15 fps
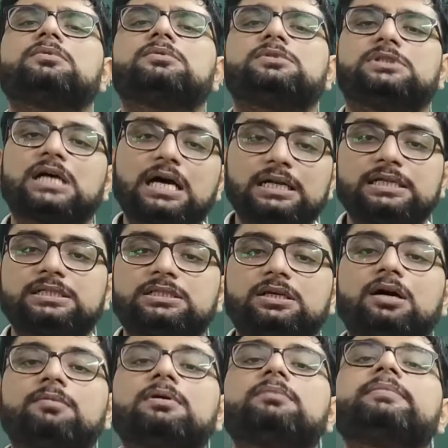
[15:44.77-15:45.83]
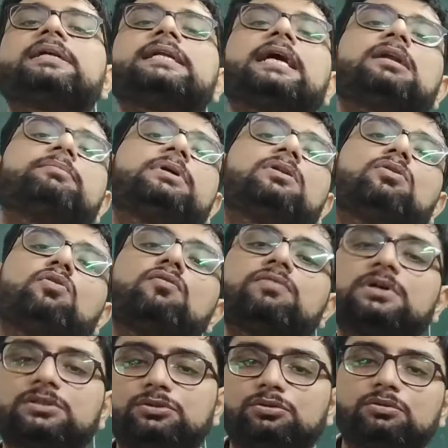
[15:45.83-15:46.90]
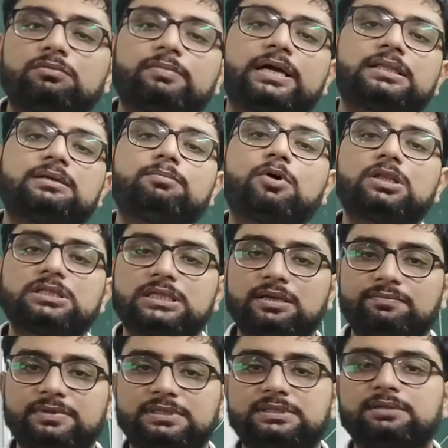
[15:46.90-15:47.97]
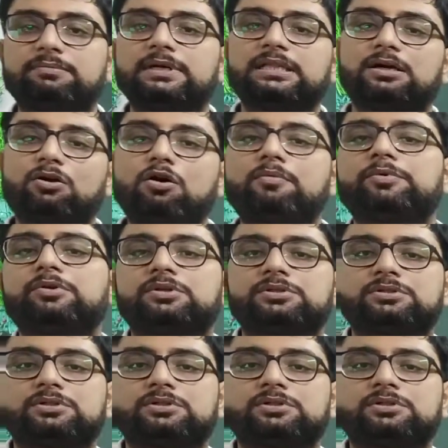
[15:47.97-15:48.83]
Tsarist government had been overthrown by the Bolsheviks, by the communists,